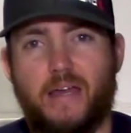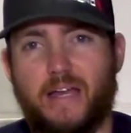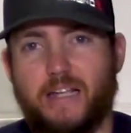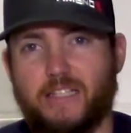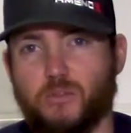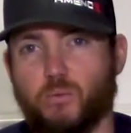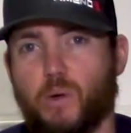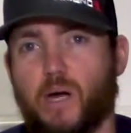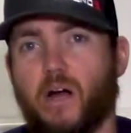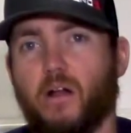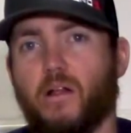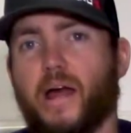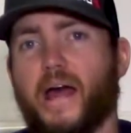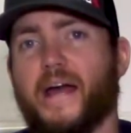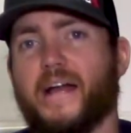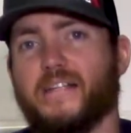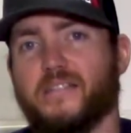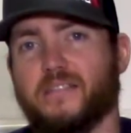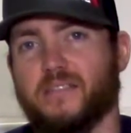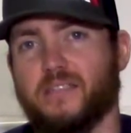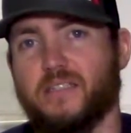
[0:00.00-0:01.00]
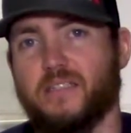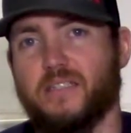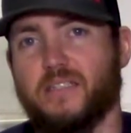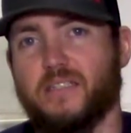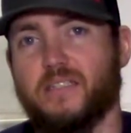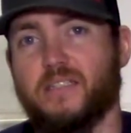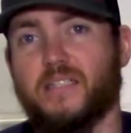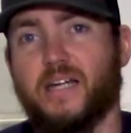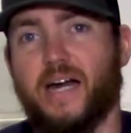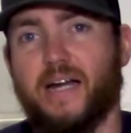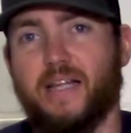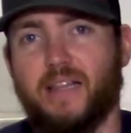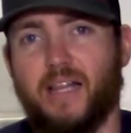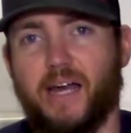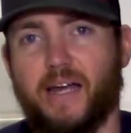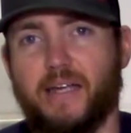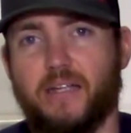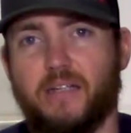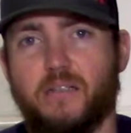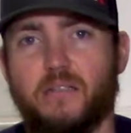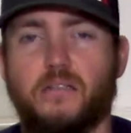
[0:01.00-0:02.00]
as well as the
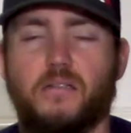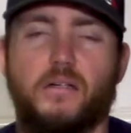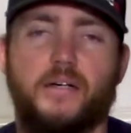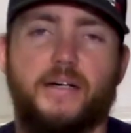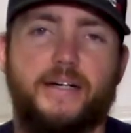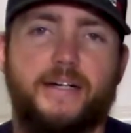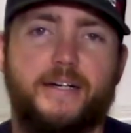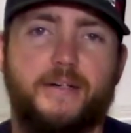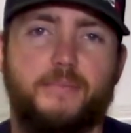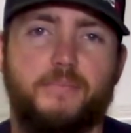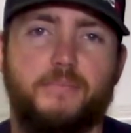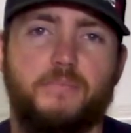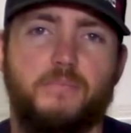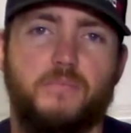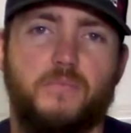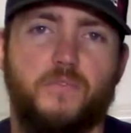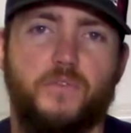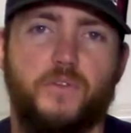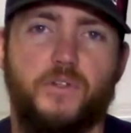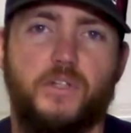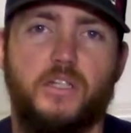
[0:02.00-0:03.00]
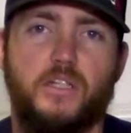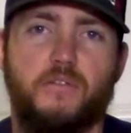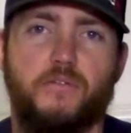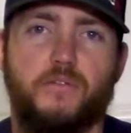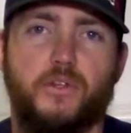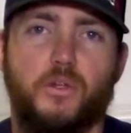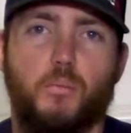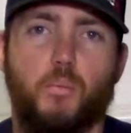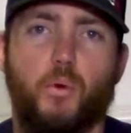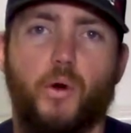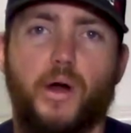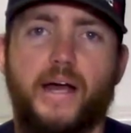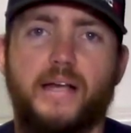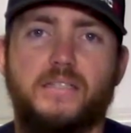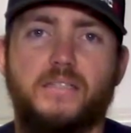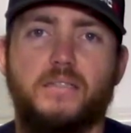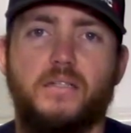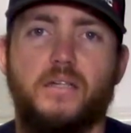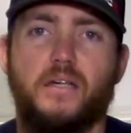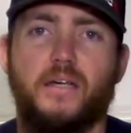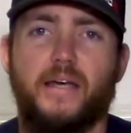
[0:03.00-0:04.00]
Skylight um, for the for the
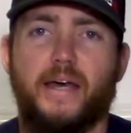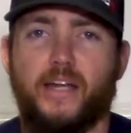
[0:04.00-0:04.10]
press.